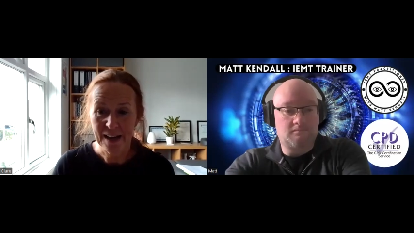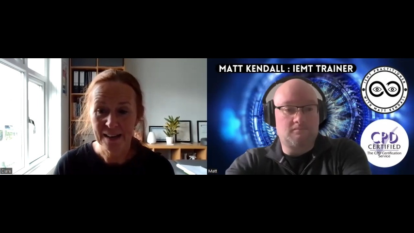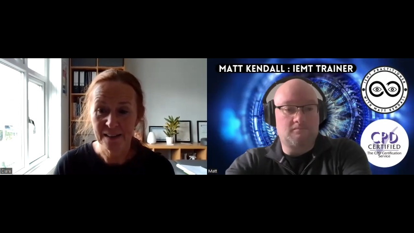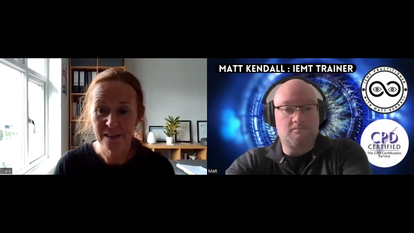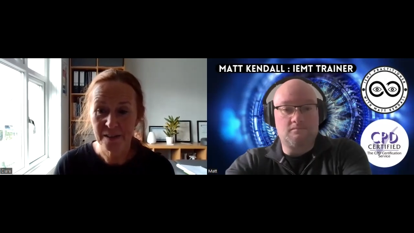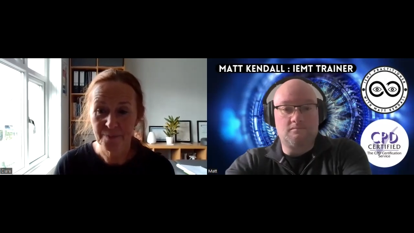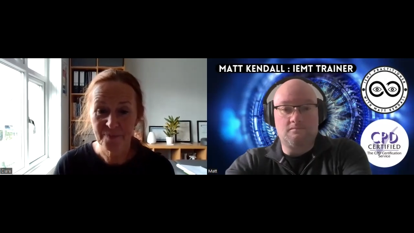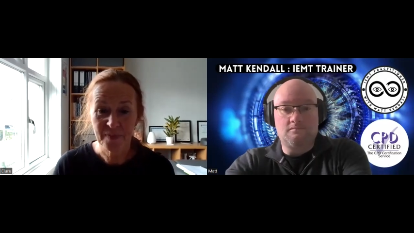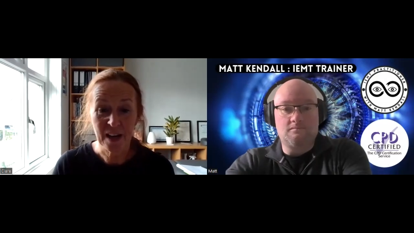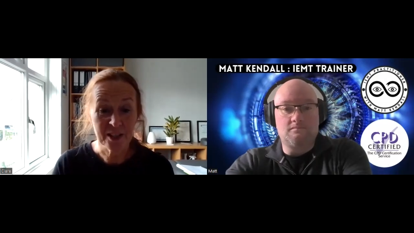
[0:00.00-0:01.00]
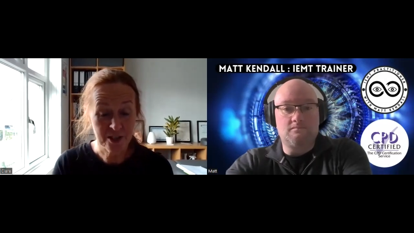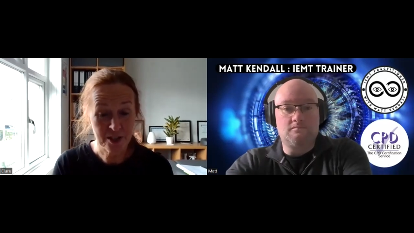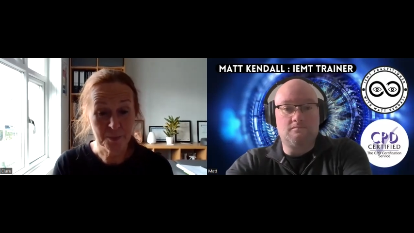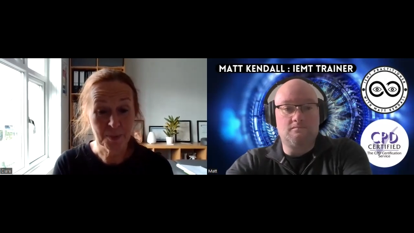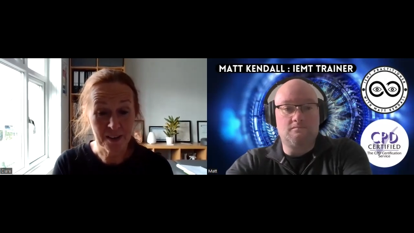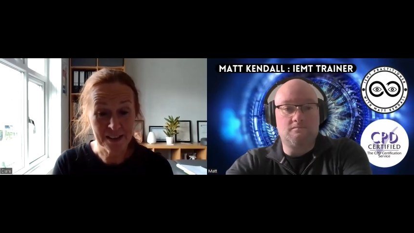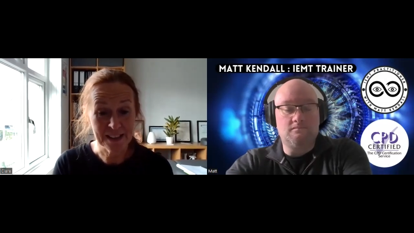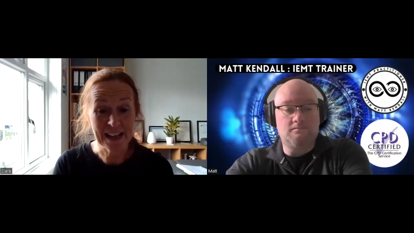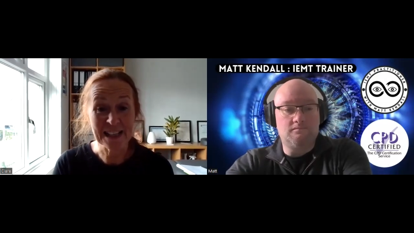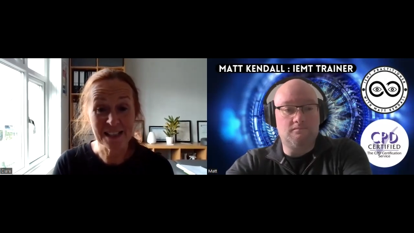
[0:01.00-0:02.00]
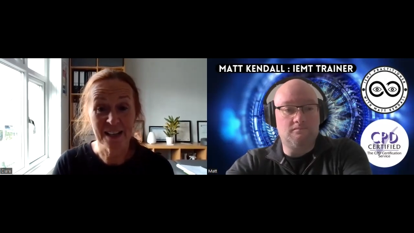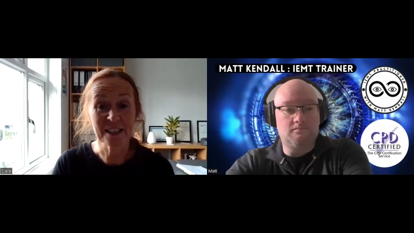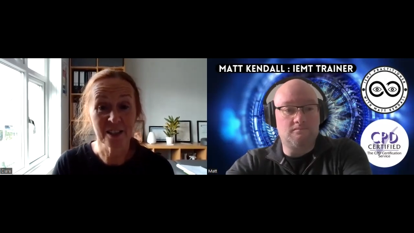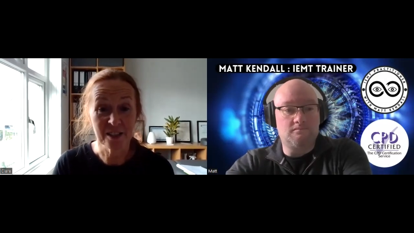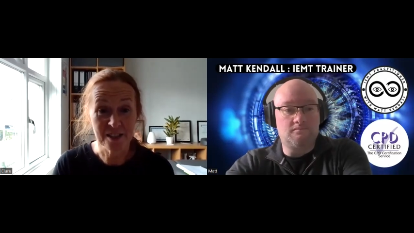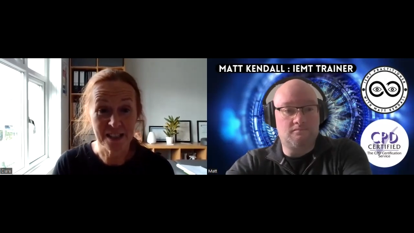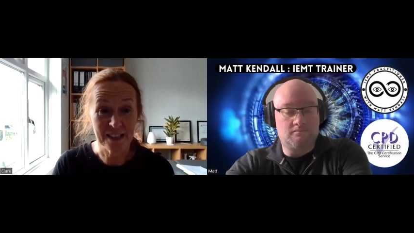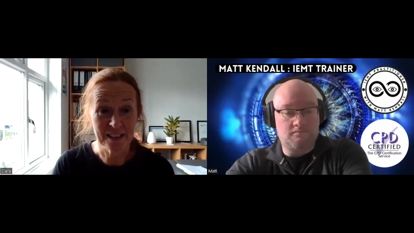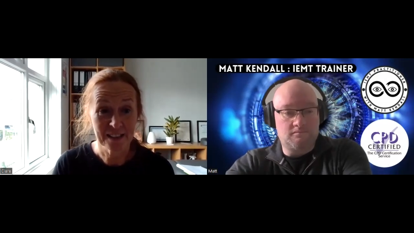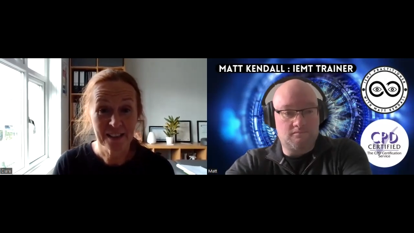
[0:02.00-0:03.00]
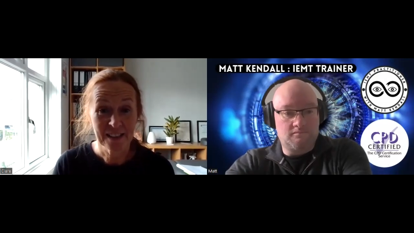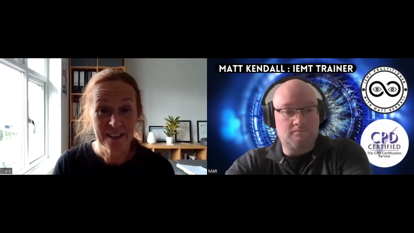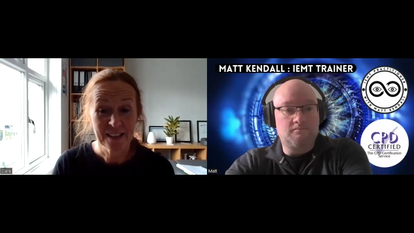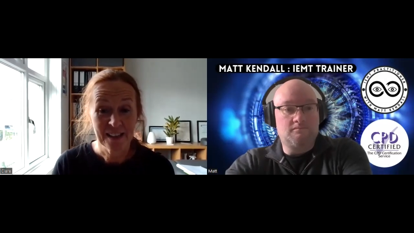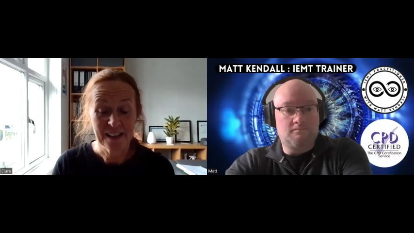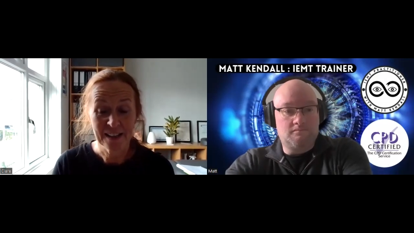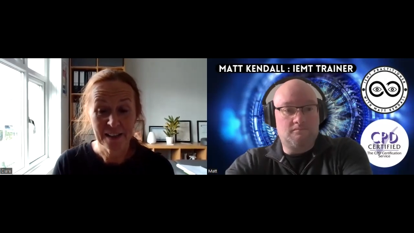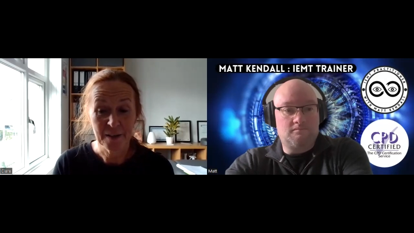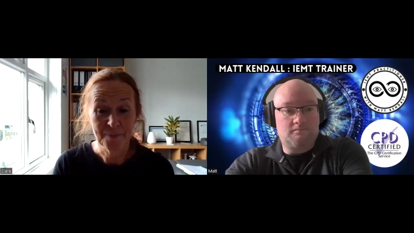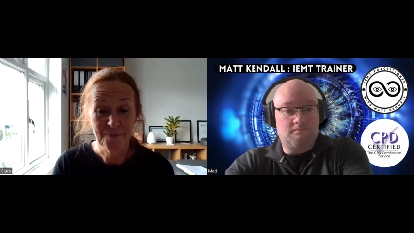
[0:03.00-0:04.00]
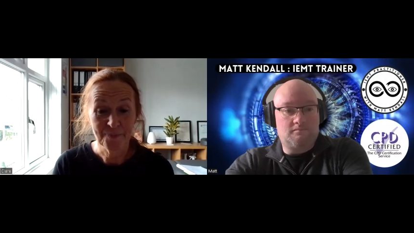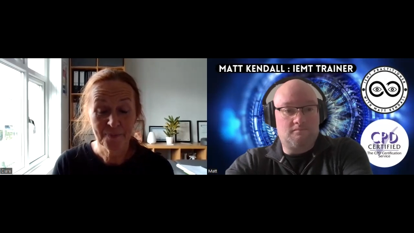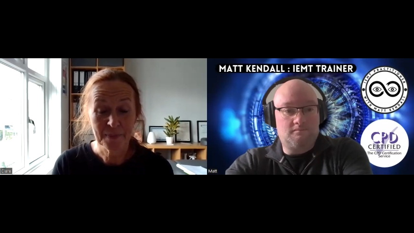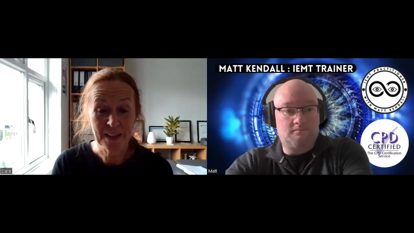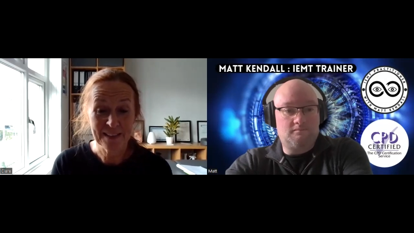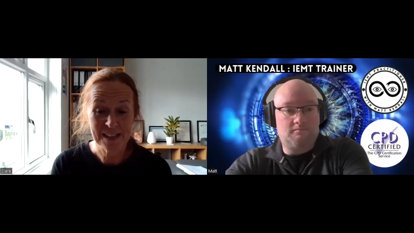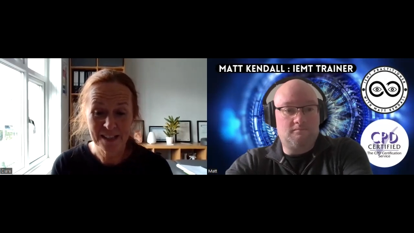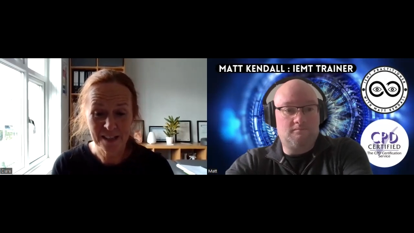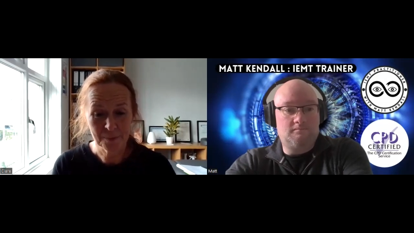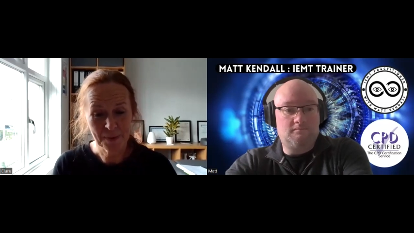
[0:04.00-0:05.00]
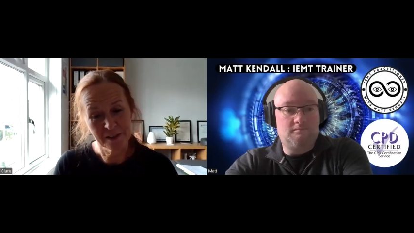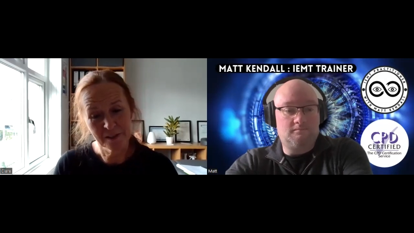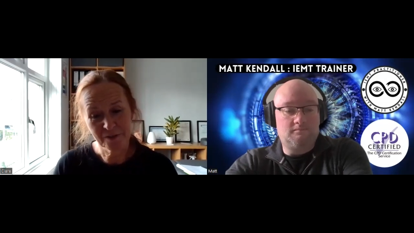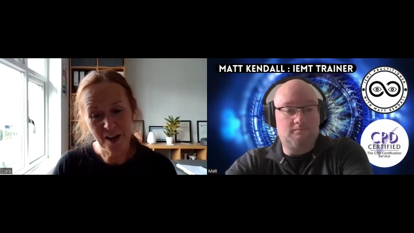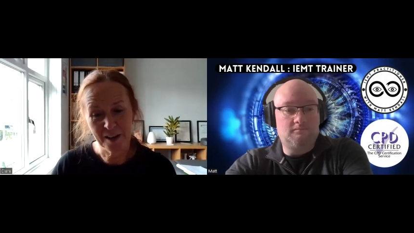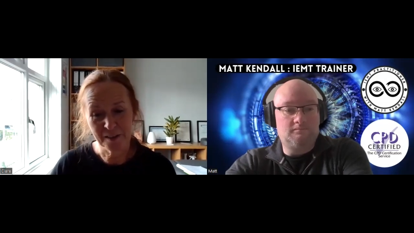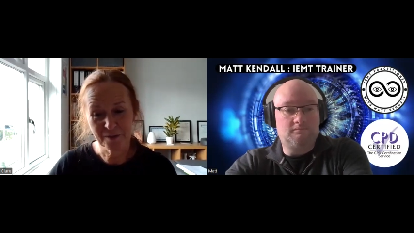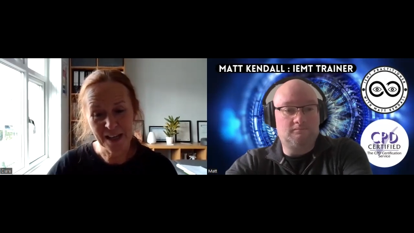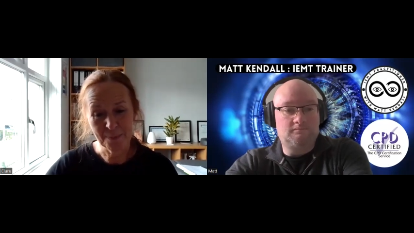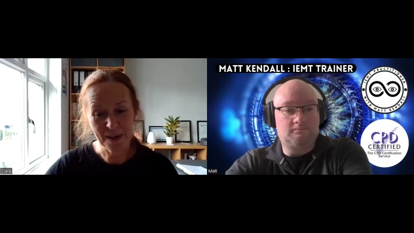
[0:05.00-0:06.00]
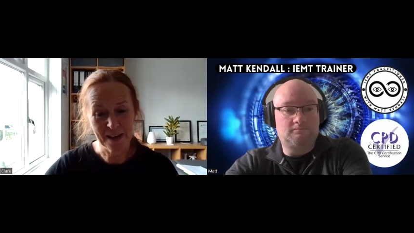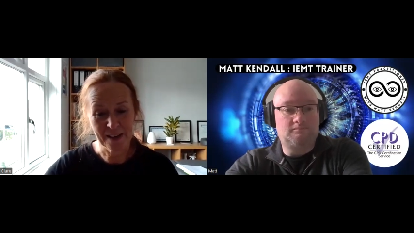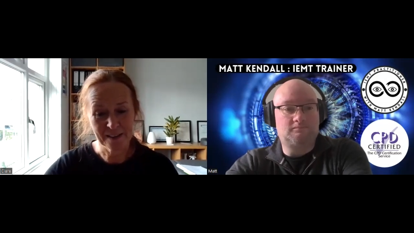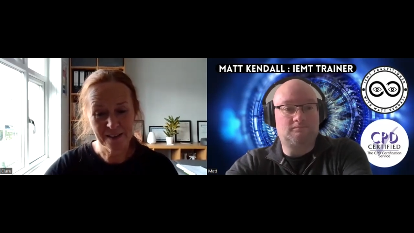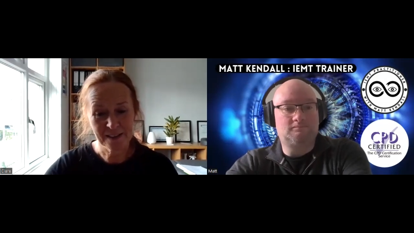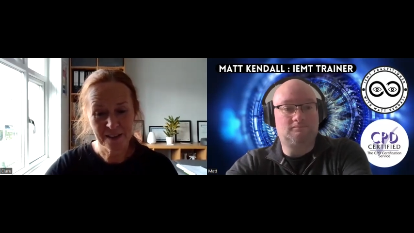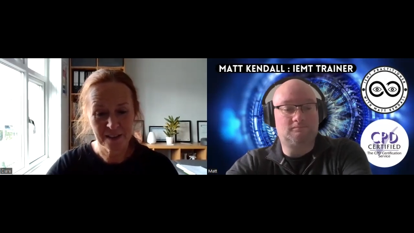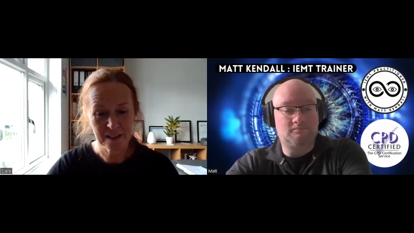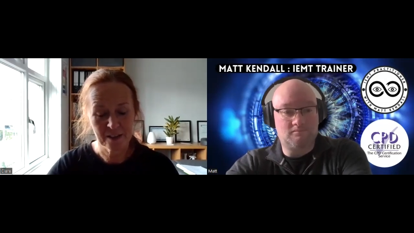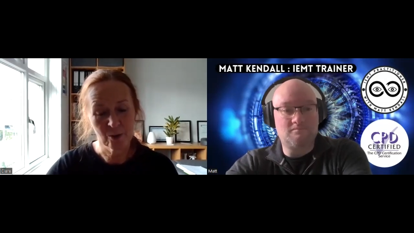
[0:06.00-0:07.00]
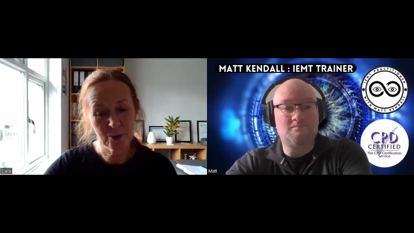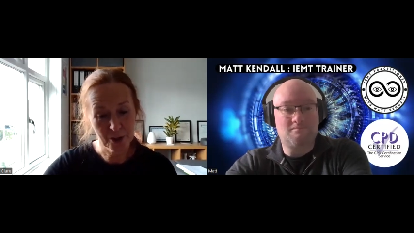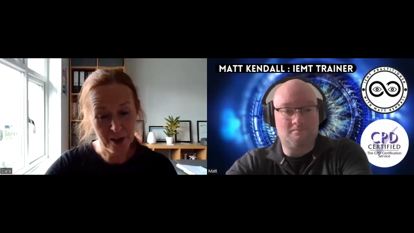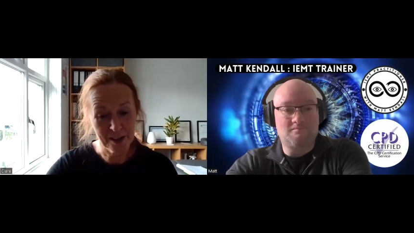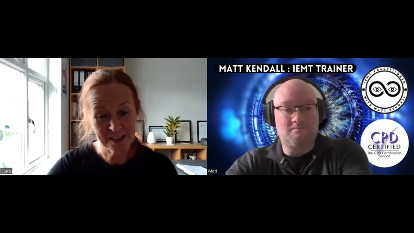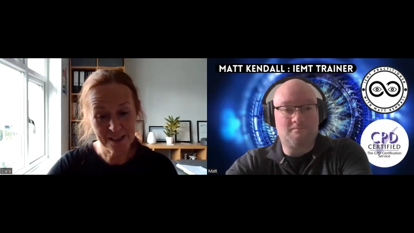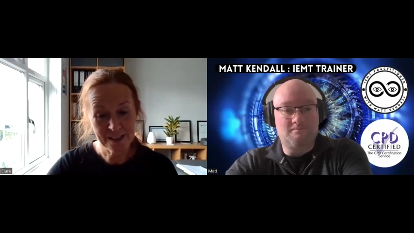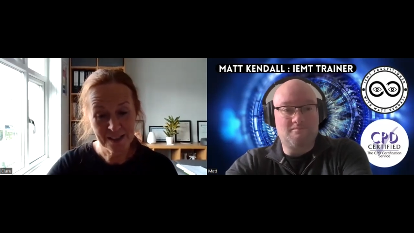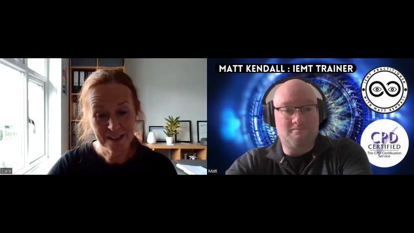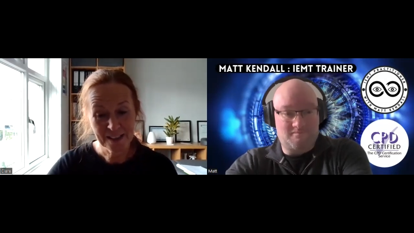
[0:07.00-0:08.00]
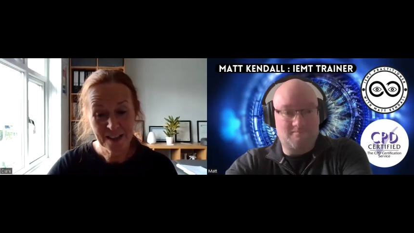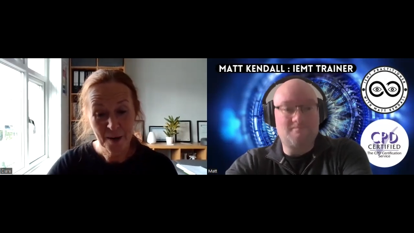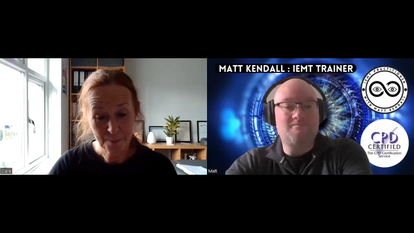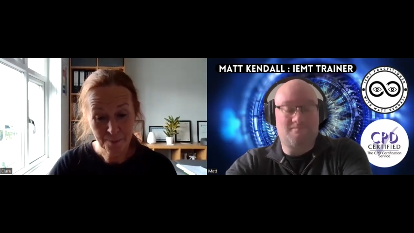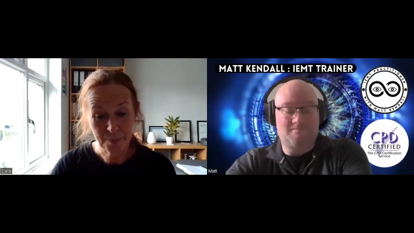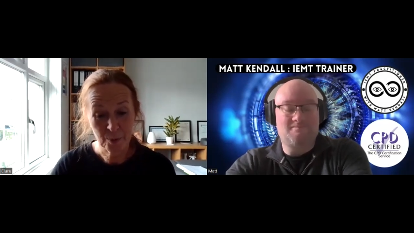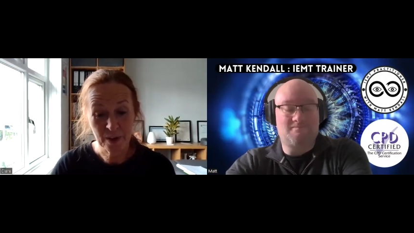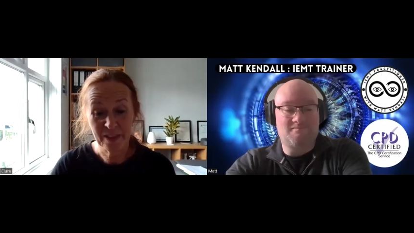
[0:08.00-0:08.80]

Speaker 1: And I just applied it as I had learnt it. Um, there's a little bit of kind of keeping it organized. But